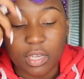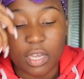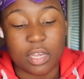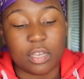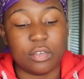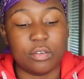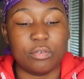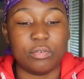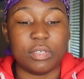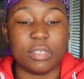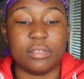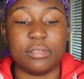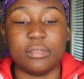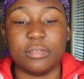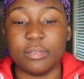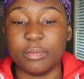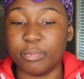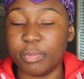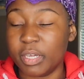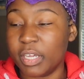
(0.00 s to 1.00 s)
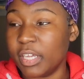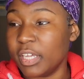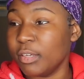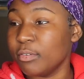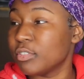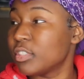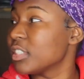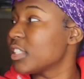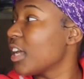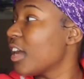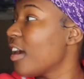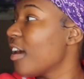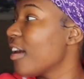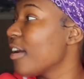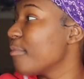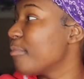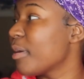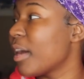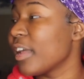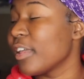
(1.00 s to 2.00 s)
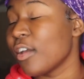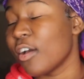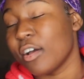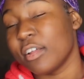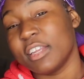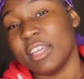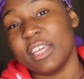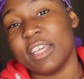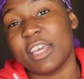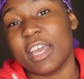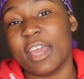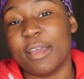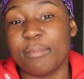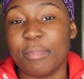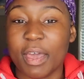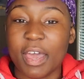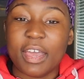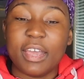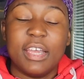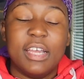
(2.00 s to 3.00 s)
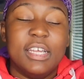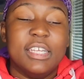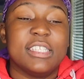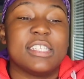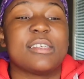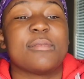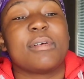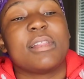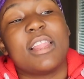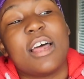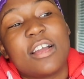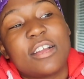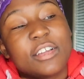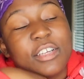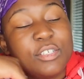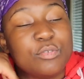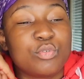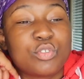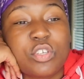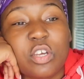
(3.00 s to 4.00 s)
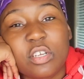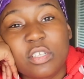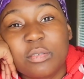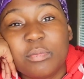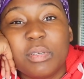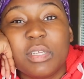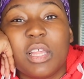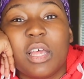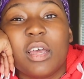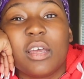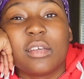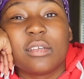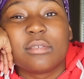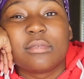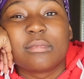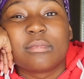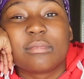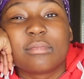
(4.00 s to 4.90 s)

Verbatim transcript: I knew it. But he was just like, all right, bye, y'all. Then he came back to my locker. He was talking to me like,